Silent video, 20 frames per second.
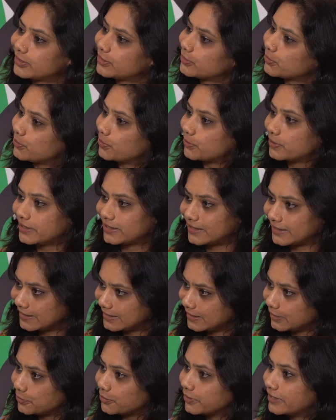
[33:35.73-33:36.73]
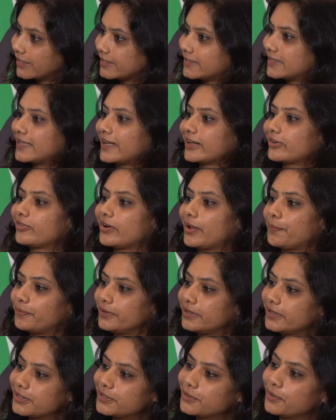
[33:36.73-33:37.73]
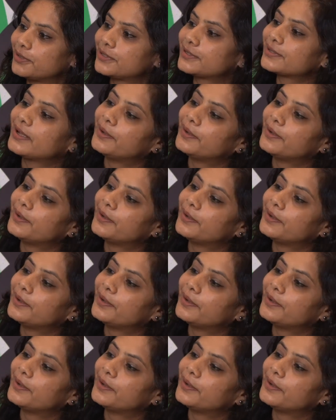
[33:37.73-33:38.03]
So it is a good insect repellent also.